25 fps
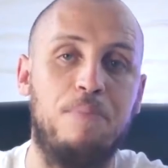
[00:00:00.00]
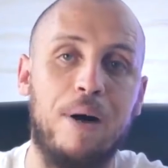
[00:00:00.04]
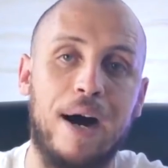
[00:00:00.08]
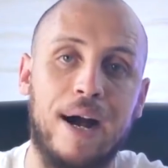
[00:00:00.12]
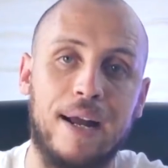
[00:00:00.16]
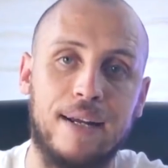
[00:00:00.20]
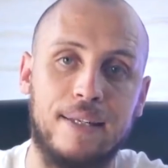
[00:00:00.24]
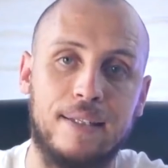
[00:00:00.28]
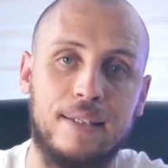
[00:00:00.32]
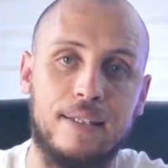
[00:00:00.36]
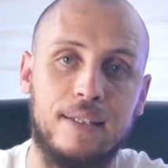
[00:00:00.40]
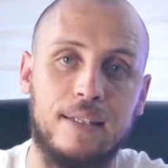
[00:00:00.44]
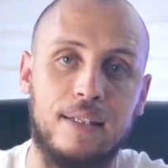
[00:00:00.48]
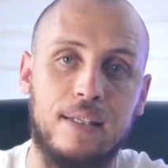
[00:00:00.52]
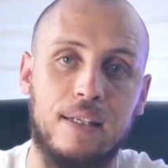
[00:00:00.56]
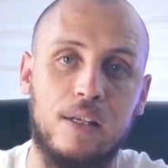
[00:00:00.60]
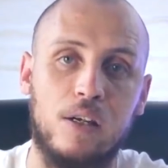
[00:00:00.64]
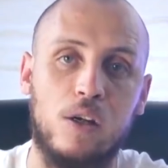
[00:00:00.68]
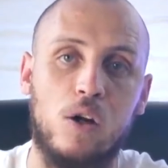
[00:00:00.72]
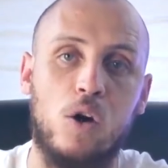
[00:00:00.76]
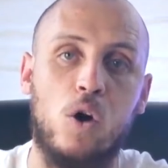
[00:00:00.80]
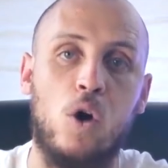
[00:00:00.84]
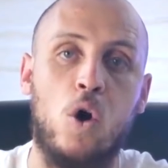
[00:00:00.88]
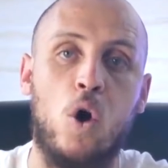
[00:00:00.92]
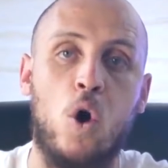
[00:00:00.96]
But
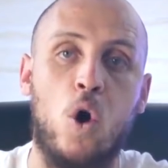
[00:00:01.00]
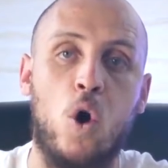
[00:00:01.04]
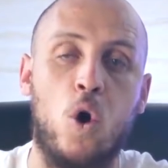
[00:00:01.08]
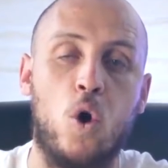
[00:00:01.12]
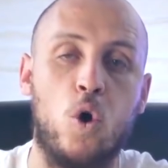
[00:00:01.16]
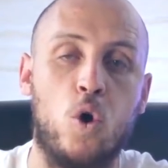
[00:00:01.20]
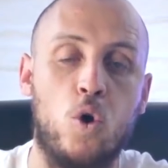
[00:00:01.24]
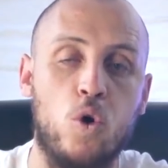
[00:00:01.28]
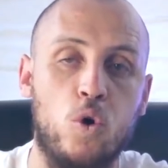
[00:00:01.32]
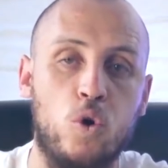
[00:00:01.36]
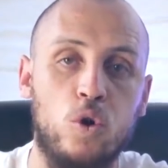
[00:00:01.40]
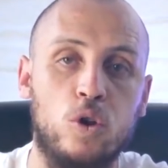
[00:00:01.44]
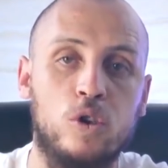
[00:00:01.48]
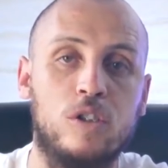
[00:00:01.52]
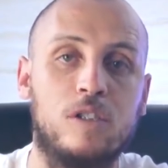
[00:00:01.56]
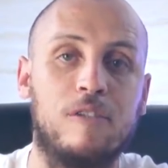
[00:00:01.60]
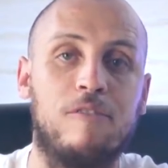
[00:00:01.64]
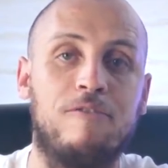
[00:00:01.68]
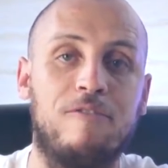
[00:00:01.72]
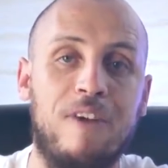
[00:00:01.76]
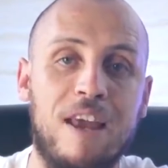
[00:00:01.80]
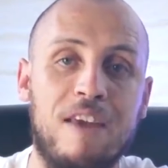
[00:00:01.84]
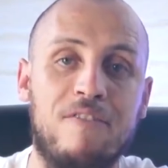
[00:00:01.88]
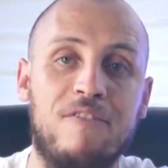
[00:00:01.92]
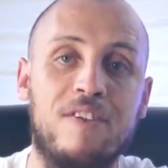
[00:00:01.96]
whose
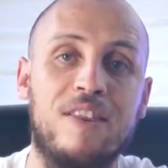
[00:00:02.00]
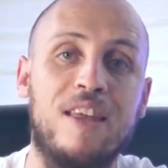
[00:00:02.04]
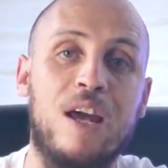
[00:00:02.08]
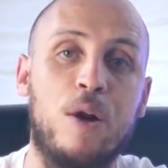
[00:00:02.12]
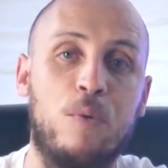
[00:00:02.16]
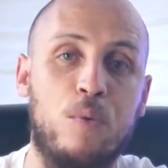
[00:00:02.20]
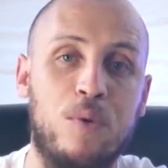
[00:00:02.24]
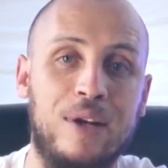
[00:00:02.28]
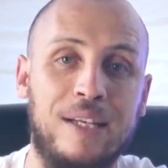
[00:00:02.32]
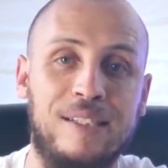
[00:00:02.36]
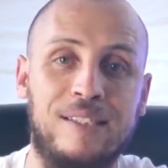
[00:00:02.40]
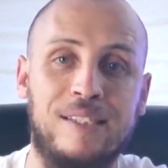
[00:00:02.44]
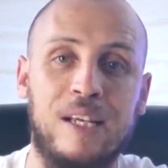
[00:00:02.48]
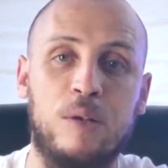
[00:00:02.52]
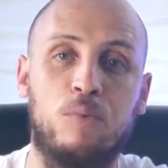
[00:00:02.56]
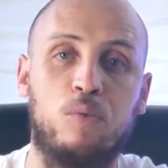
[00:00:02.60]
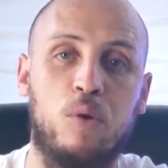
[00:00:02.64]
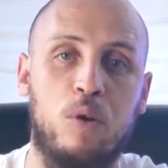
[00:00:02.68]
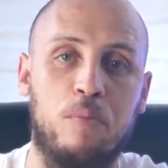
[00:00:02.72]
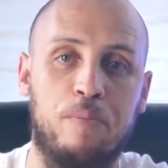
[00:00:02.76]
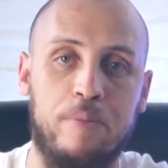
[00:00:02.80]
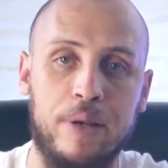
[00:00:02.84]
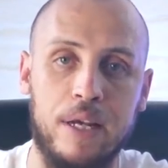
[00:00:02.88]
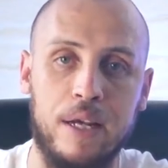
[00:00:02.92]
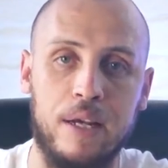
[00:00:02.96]
favor that reset
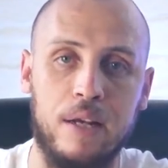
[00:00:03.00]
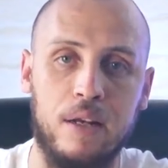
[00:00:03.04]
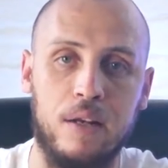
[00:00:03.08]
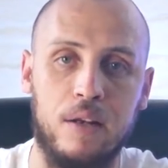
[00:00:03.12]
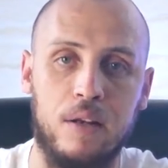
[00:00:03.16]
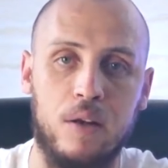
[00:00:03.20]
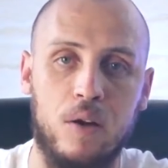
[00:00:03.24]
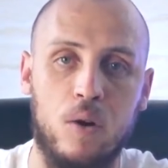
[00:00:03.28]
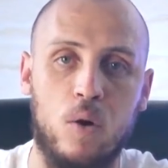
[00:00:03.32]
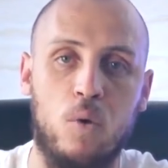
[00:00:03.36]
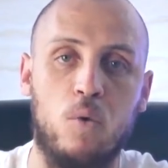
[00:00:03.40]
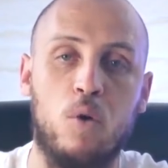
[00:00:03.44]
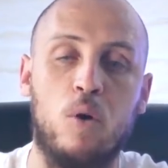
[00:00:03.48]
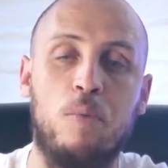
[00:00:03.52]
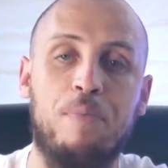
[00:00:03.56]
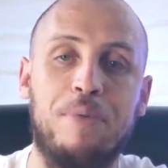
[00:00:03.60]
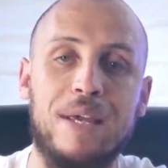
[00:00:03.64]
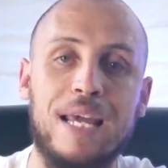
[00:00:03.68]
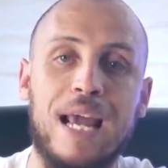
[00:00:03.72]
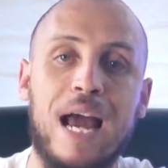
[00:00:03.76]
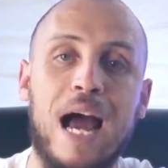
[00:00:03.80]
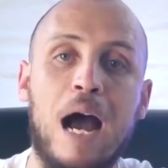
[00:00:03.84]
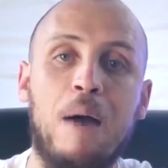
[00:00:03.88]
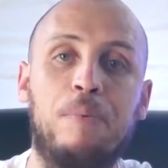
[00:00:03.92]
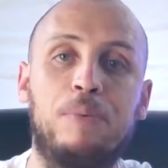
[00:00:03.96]
will be in will
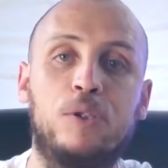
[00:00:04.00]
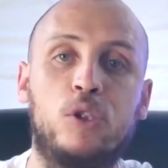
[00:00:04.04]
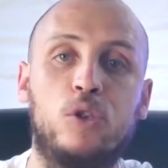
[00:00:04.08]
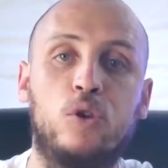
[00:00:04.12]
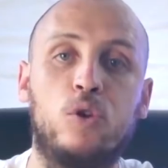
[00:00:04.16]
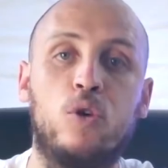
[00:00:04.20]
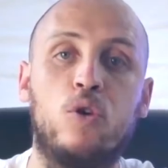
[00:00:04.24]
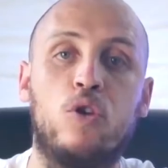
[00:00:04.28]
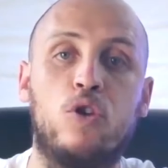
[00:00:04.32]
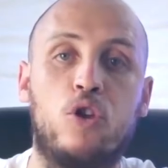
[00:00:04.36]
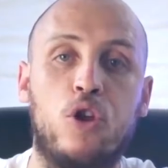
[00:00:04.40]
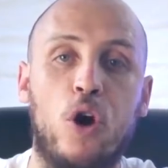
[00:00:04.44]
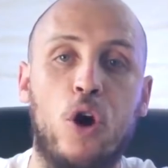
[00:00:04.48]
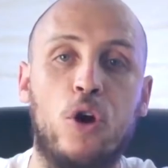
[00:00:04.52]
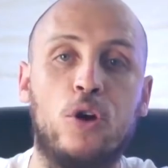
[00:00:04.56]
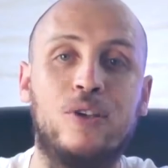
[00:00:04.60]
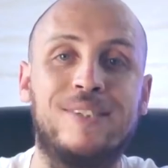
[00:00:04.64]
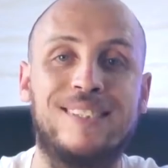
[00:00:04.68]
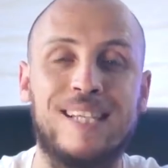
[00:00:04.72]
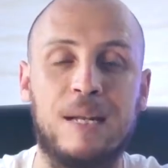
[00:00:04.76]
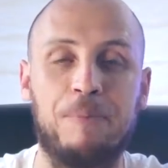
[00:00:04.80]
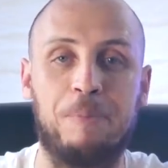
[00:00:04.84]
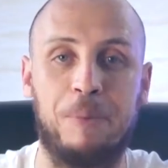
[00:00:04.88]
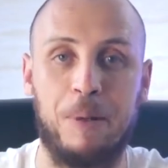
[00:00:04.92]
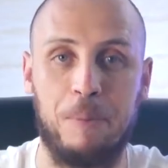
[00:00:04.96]
be up to
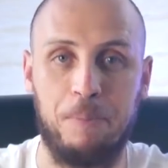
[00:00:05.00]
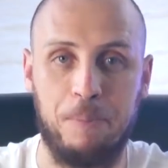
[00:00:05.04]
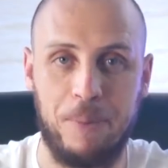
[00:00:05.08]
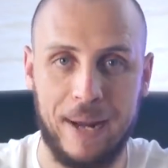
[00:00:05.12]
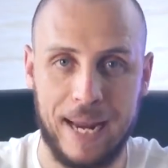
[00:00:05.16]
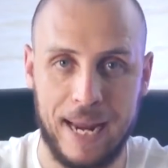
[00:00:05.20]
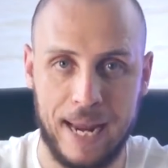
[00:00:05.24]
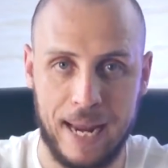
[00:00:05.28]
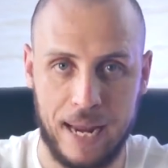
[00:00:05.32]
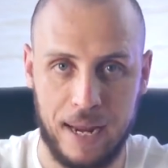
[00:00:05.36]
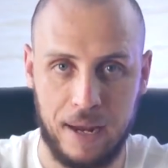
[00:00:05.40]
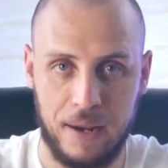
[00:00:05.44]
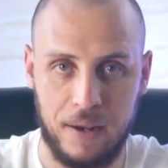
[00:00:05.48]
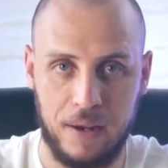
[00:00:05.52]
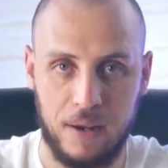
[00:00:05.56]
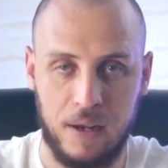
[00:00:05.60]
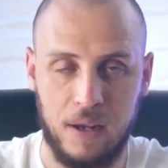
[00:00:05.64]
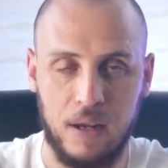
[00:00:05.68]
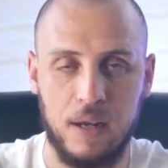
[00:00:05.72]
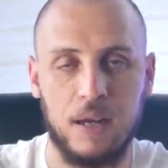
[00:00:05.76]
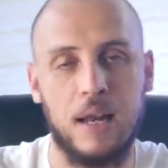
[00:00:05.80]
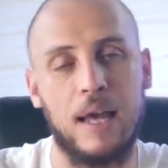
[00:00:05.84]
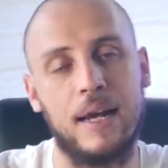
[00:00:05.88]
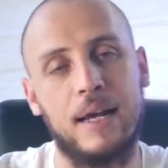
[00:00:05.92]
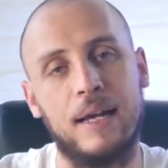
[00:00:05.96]
those that prepare,
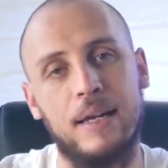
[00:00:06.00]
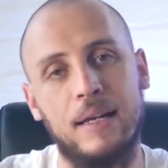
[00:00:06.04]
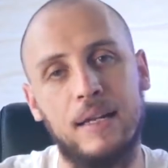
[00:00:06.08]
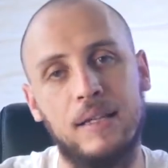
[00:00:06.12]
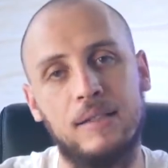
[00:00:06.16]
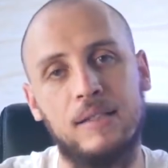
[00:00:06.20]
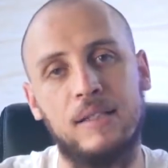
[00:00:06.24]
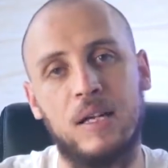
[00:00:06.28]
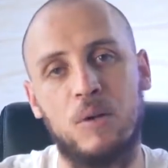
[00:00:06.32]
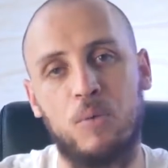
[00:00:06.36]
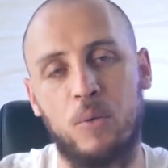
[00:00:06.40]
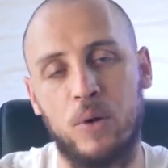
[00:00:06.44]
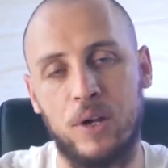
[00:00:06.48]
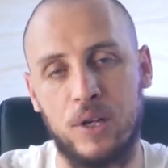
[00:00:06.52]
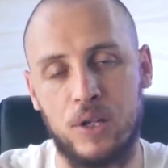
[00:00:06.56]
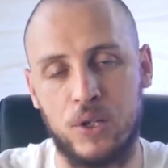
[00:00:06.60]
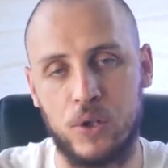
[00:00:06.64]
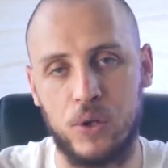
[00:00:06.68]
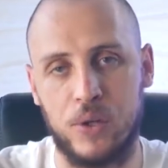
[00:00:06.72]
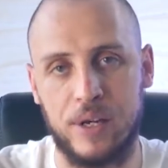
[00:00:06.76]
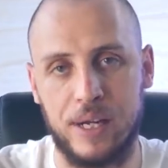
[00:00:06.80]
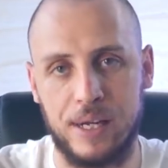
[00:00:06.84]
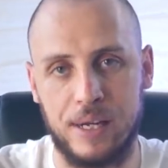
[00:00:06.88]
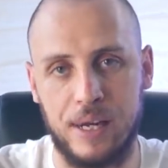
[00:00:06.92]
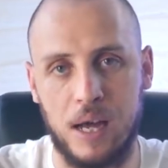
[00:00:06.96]
like it is that we're
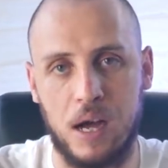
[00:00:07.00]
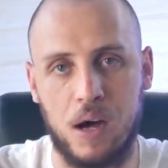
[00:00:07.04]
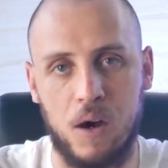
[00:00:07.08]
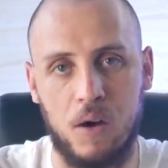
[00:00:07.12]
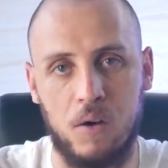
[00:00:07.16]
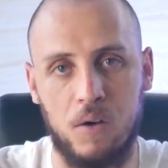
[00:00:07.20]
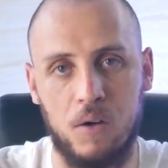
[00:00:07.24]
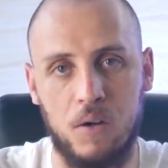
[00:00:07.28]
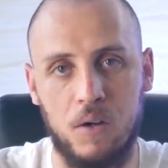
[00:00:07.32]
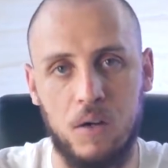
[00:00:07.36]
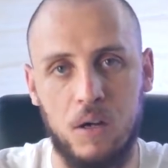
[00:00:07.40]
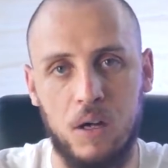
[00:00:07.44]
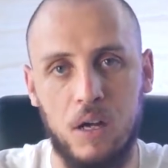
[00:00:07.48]
doing now,